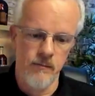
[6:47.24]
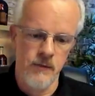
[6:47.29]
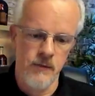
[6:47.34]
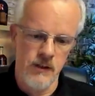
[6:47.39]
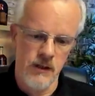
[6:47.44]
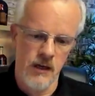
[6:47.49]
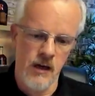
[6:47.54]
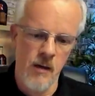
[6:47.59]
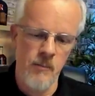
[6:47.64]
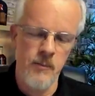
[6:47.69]

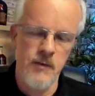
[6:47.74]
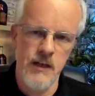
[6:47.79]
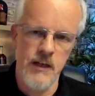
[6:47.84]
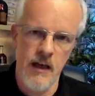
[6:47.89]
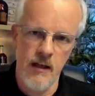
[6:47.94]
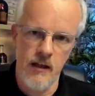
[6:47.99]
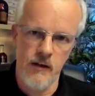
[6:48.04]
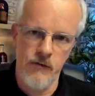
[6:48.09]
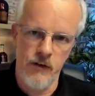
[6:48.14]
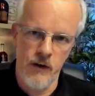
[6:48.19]
to come
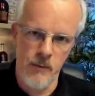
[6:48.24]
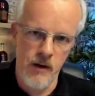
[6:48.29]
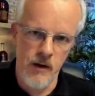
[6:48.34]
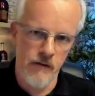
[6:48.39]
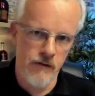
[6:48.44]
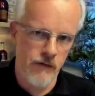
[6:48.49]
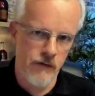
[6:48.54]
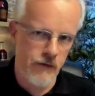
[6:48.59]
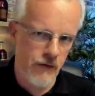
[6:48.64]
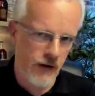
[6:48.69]
together for a bit
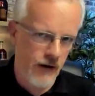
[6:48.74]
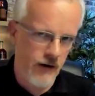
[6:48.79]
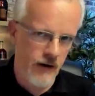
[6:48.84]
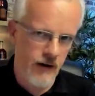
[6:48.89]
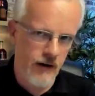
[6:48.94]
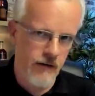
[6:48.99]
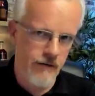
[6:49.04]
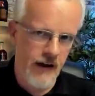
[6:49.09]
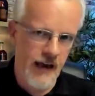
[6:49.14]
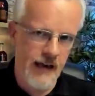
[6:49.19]
of a
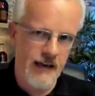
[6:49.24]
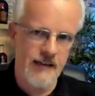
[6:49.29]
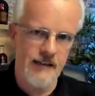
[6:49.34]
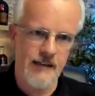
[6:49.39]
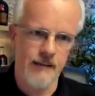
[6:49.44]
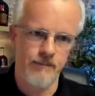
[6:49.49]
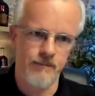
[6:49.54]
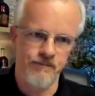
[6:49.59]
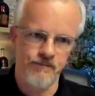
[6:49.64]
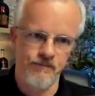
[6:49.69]
fun
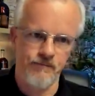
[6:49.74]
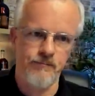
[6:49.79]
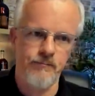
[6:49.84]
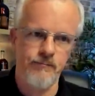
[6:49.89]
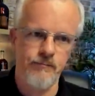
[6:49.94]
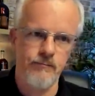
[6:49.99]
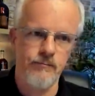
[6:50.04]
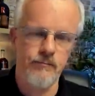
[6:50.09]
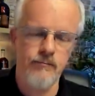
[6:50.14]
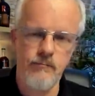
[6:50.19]
event
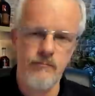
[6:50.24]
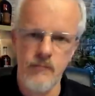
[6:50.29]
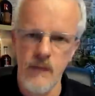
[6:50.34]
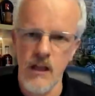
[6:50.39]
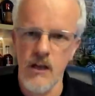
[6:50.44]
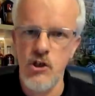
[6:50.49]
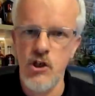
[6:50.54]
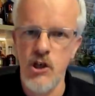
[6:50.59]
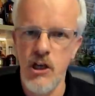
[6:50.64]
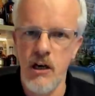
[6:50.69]

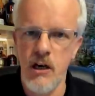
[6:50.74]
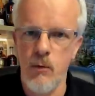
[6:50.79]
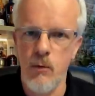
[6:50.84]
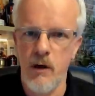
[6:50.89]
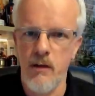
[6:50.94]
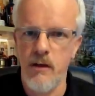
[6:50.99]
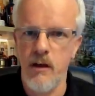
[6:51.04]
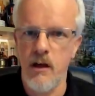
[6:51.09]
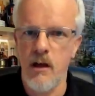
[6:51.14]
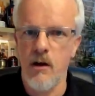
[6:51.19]
and share it
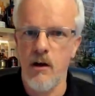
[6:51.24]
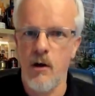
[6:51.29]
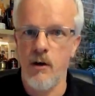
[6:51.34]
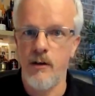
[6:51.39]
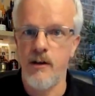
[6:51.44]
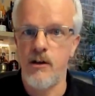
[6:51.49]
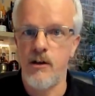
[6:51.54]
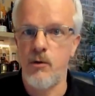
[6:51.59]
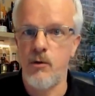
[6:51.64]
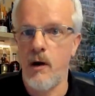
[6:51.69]
with you
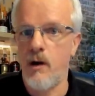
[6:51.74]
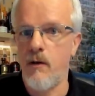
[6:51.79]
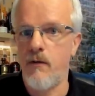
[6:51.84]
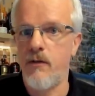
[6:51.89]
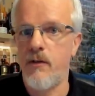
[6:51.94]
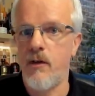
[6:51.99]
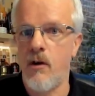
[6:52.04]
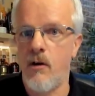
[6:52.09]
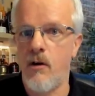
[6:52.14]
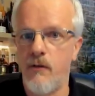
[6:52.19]
on the
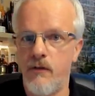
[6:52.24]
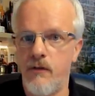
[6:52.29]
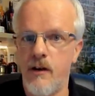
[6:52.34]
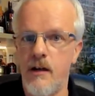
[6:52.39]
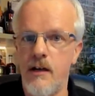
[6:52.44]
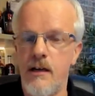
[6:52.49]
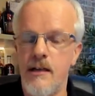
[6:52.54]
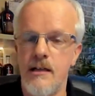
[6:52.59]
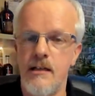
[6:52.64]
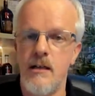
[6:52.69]
12th of
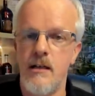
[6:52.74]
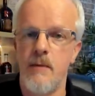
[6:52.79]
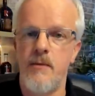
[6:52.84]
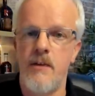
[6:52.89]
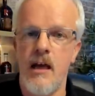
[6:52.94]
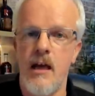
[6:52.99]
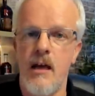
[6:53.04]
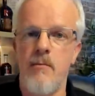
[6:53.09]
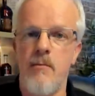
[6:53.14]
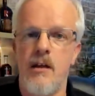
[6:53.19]

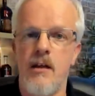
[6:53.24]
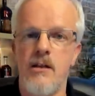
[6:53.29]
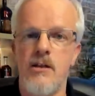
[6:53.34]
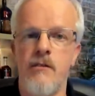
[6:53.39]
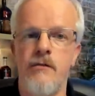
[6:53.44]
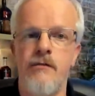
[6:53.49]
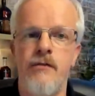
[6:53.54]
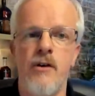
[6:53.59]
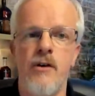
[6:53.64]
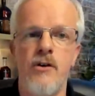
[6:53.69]
September. It's
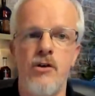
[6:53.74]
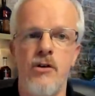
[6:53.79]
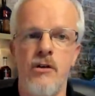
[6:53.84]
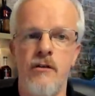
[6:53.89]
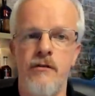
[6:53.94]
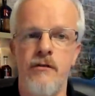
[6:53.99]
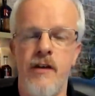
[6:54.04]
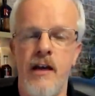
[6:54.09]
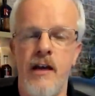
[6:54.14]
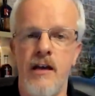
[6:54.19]
a
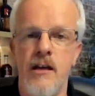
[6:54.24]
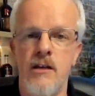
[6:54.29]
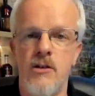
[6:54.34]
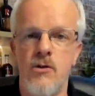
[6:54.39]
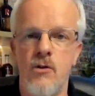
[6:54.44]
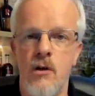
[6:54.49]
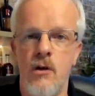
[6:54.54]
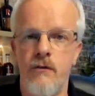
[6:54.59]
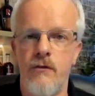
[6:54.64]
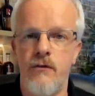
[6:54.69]
virtual event. It's
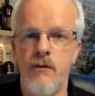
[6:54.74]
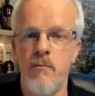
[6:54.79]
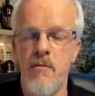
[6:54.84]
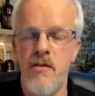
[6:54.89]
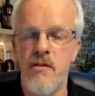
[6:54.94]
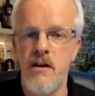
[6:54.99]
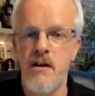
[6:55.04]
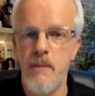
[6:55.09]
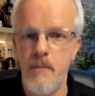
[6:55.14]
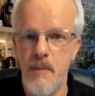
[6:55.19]
going out from
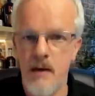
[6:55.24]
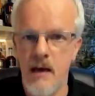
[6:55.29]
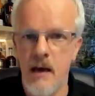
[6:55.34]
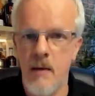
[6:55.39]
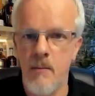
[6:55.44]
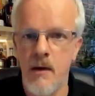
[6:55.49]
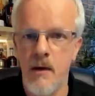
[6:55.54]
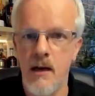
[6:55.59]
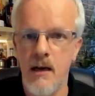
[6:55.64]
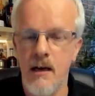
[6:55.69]
3
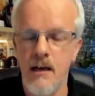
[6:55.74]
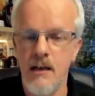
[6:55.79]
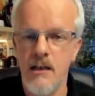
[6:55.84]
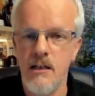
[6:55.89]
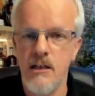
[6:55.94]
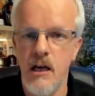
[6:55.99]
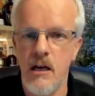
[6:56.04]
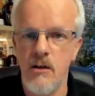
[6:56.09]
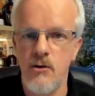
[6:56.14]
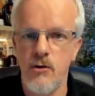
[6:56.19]
p.m.
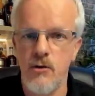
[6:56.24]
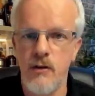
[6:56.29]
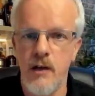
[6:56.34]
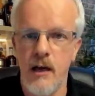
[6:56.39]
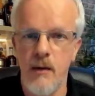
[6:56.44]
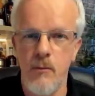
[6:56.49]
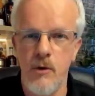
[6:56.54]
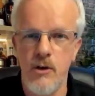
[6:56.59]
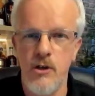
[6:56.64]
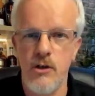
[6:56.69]
Central
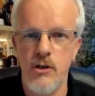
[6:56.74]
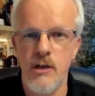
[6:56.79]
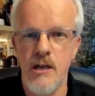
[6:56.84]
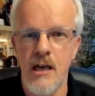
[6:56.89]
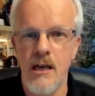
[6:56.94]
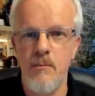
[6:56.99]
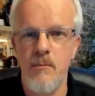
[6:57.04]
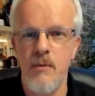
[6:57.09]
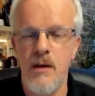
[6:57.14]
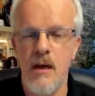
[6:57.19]
Time, which is
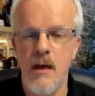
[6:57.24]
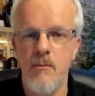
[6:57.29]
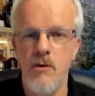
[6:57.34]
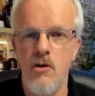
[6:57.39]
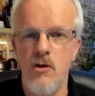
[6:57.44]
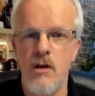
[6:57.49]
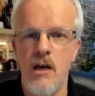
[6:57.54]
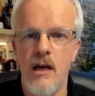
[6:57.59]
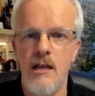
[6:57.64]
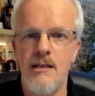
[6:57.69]
9 p.m.
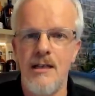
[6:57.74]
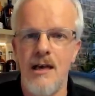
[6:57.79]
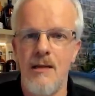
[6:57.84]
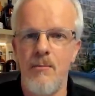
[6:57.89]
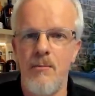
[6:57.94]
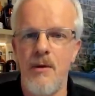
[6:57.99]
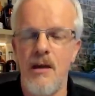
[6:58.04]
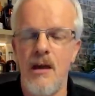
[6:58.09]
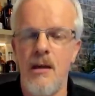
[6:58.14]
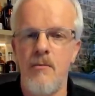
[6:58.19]
UK,
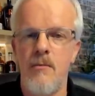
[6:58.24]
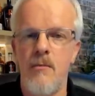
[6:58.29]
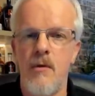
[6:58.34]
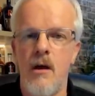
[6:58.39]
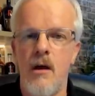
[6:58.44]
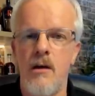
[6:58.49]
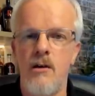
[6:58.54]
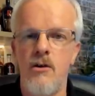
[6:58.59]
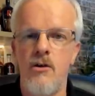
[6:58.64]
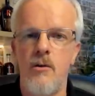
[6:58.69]
10 p.m.
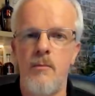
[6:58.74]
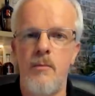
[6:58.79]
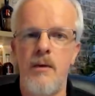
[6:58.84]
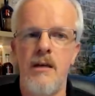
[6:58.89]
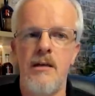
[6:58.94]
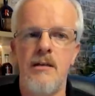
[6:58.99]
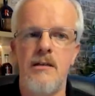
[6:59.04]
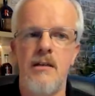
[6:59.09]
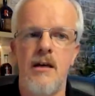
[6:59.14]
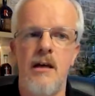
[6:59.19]

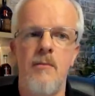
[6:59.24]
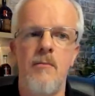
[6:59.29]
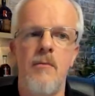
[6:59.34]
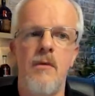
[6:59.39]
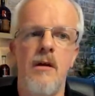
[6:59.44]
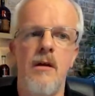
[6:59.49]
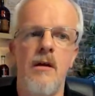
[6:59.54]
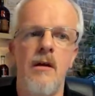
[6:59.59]
European time.